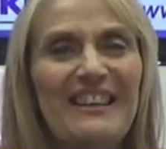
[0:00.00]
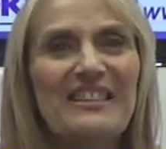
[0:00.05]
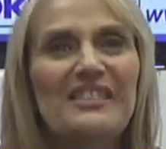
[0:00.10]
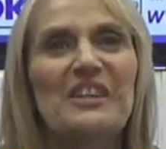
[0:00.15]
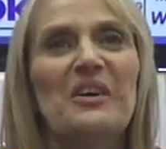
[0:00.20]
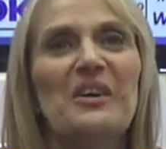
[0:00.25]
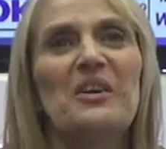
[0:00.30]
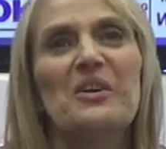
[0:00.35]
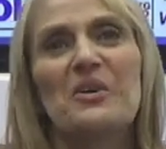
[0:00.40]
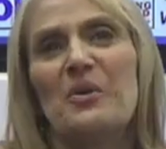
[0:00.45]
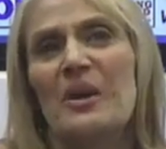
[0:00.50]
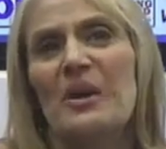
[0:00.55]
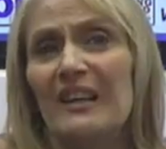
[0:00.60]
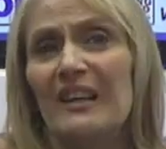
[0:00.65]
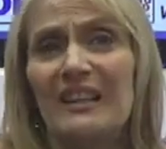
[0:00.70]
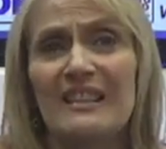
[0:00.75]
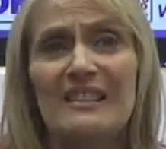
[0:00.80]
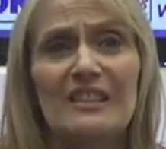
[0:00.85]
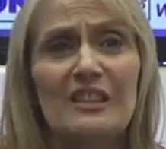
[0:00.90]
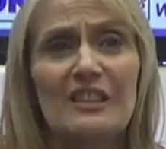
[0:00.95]
So
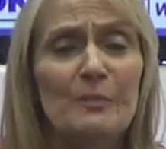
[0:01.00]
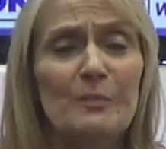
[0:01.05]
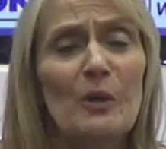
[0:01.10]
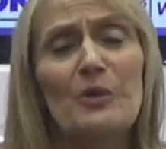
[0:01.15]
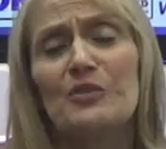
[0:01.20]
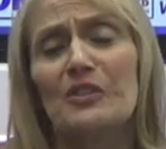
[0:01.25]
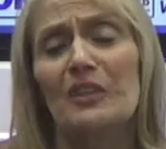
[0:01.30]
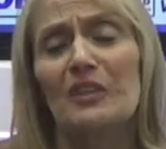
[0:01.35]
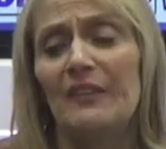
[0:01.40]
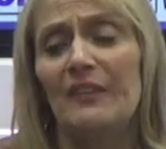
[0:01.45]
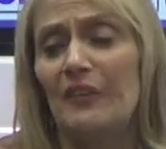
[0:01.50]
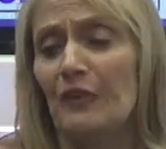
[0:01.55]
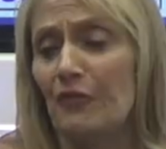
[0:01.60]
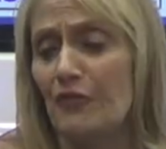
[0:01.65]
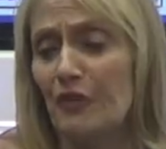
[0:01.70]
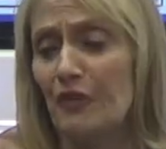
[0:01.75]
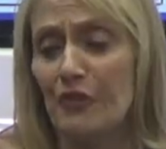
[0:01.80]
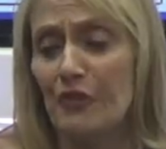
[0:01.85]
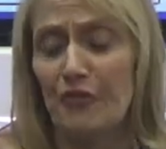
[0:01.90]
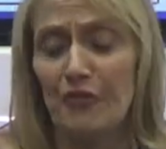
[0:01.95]
Aquarians are supposed to let their
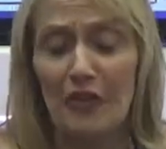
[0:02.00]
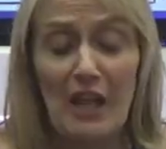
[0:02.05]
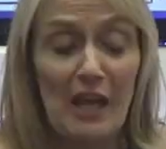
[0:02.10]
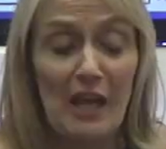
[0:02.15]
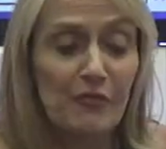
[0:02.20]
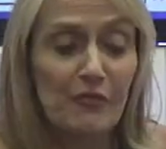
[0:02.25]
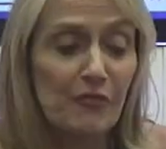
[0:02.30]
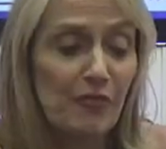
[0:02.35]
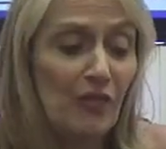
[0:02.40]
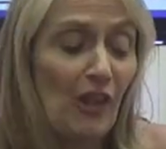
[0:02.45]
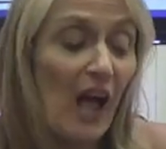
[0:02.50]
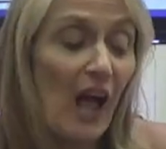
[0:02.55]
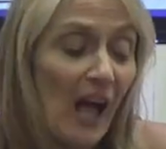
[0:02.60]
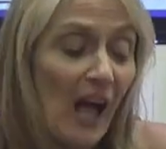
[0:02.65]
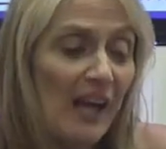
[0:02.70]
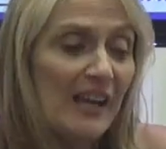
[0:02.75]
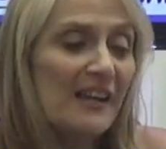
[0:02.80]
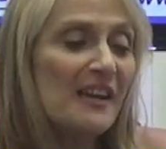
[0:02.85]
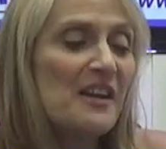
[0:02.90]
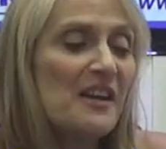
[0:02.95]
freak flag
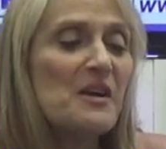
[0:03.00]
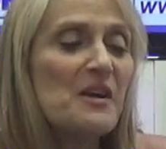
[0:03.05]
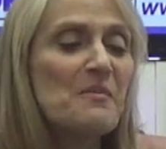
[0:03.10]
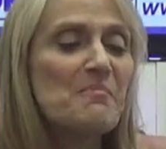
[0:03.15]
fly